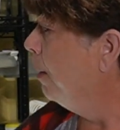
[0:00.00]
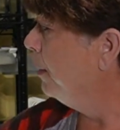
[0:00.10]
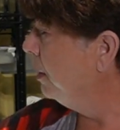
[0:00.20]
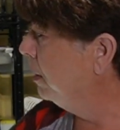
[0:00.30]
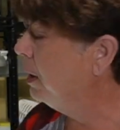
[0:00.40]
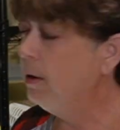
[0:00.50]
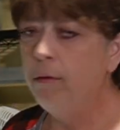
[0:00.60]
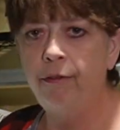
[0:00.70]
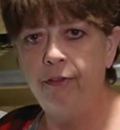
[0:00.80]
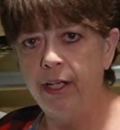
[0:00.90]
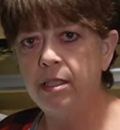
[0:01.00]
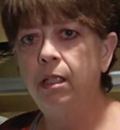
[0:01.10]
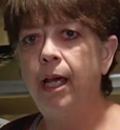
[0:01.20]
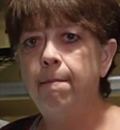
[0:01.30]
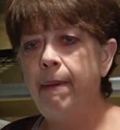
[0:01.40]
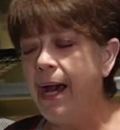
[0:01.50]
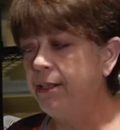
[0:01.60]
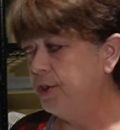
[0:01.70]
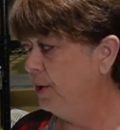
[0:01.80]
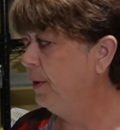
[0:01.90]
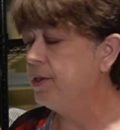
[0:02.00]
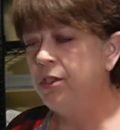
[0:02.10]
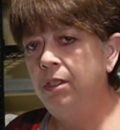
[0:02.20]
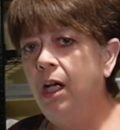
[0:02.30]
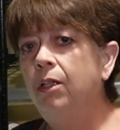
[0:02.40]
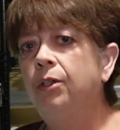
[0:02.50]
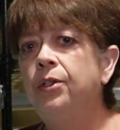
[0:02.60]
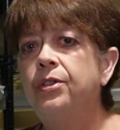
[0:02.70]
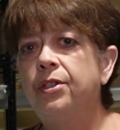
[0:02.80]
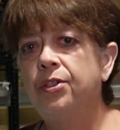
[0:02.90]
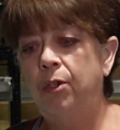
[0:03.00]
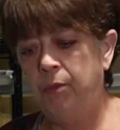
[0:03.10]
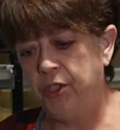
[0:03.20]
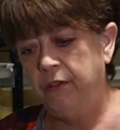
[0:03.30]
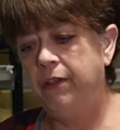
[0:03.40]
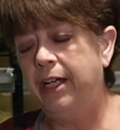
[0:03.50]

But it reflects the light back to it, so you're not losing so much of